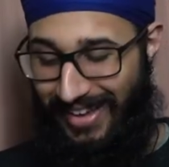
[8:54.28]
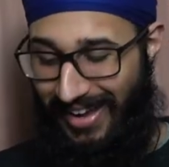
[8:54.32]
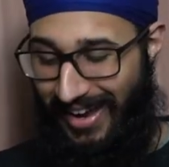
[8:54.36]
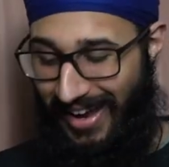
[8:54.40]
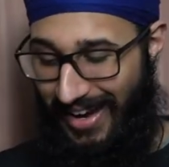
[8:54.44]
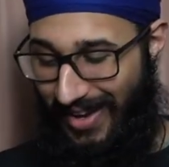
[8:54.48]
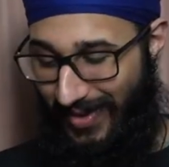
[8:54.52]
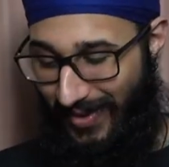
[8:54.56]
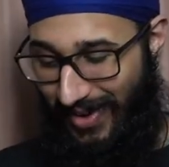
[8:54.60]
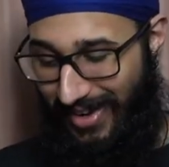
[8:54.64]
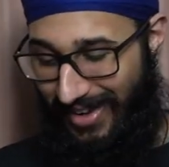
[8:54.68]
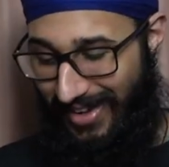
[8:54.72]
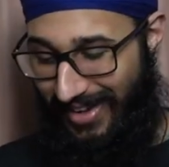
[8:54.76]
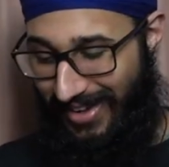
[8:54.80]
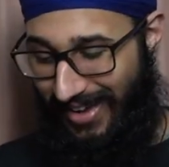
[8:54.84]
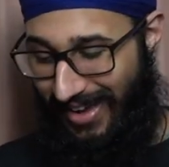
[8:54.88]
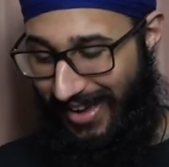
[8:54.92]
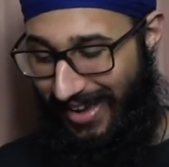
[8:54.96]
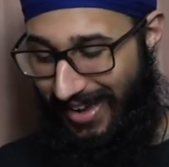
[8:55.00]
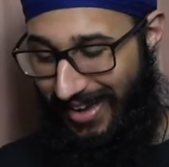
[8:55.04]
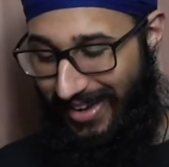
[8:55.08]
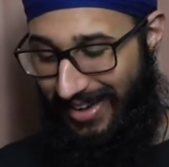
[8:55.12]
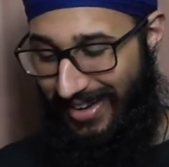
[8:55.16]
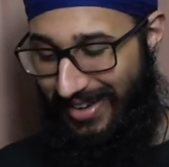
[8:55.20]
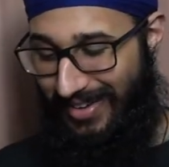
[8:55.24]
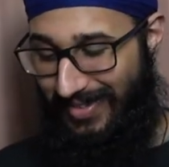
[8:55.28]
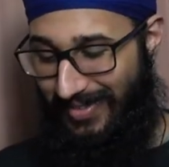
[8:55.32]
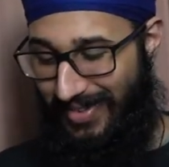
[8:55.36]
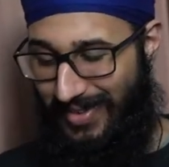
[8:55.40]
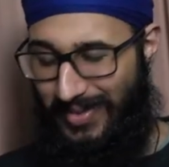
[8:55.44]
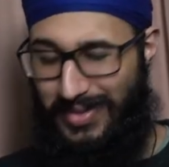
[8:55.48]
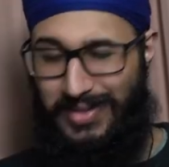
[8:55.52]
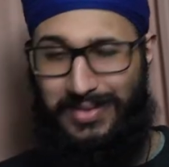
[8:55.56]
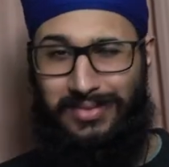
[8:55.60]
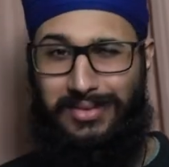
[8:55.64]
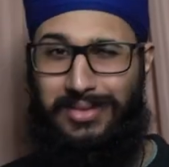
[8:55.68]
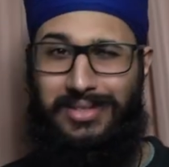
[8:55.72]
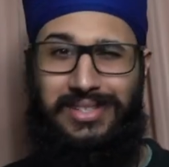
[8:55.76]
Anyway, it
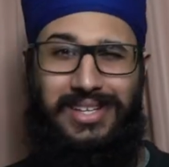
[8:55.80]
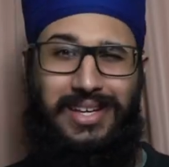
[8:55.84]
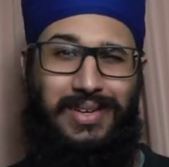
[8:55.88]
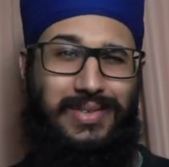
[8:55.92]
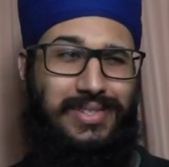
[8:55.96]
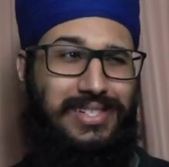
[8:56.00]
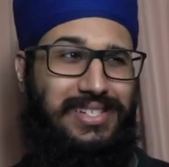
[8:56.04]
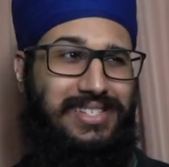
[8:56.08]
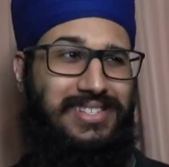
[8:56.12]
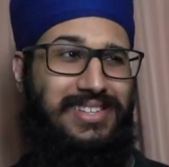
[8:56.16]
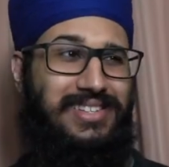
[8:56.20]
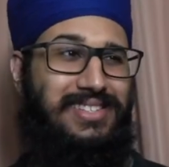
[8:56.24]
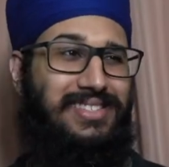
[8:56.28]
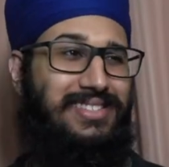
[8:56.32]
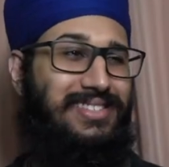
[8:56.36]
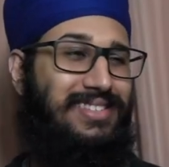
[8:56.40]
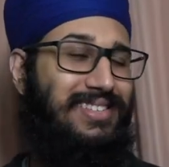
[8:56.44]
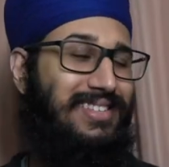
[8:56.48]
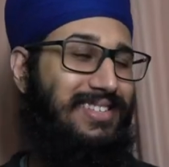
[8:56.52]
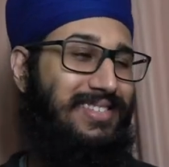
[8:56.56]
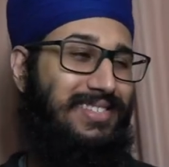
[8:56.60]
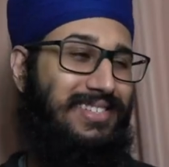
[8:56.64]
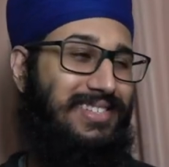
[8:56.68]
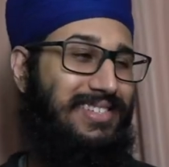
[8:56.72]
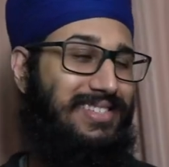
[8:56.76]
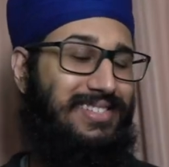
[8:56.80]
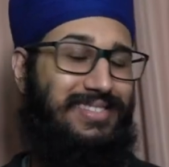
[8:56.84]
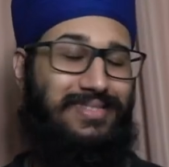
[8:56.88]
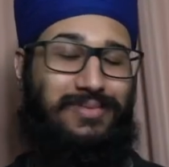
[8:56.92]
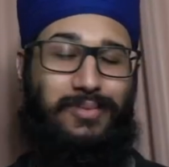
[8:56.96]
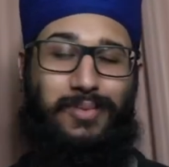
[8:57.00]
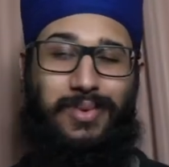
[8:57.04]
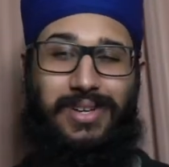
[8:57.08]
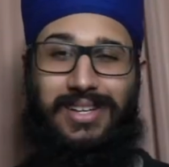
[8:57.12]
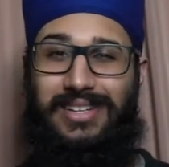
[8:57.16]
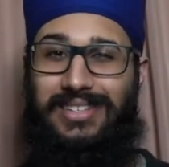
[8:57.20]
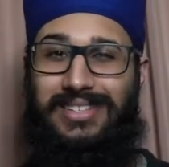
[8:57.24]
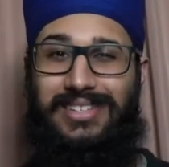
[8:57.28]
was just
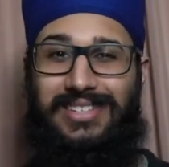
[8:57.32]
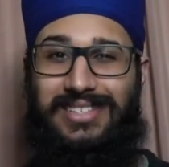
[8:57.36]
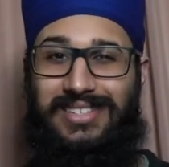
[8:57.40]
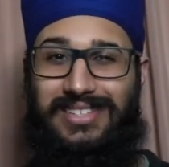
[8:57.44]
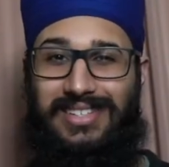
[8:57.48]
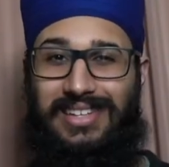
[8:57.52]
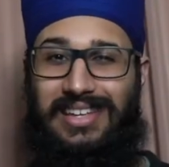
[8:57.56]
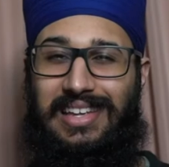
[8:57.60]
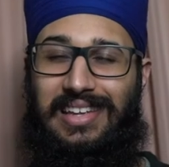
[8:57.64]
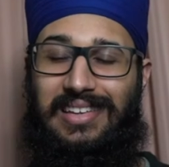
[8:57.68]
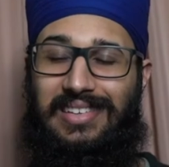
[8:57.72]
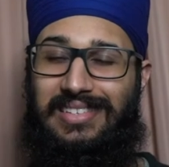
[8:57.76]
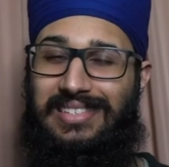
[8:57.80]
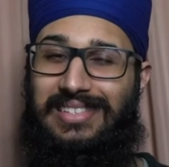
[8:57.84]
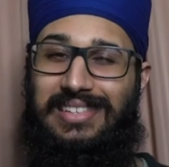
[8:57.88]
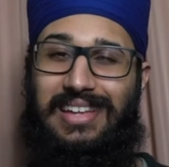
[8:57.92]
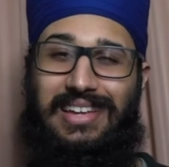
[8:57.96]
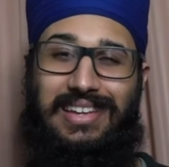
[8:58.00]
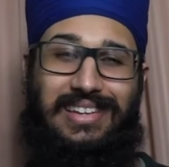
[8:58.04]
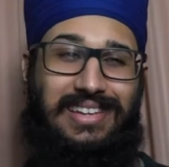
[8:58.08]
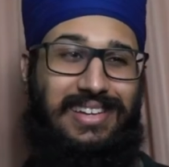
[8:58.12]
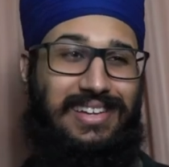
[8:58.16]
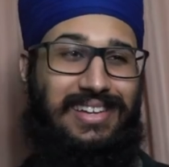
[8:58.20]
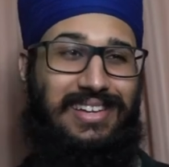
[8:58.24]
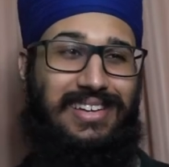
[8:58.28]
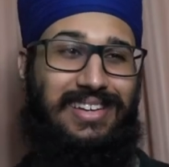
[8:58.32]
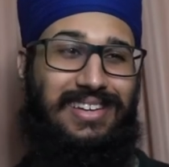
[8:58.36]
weird to see. It's like,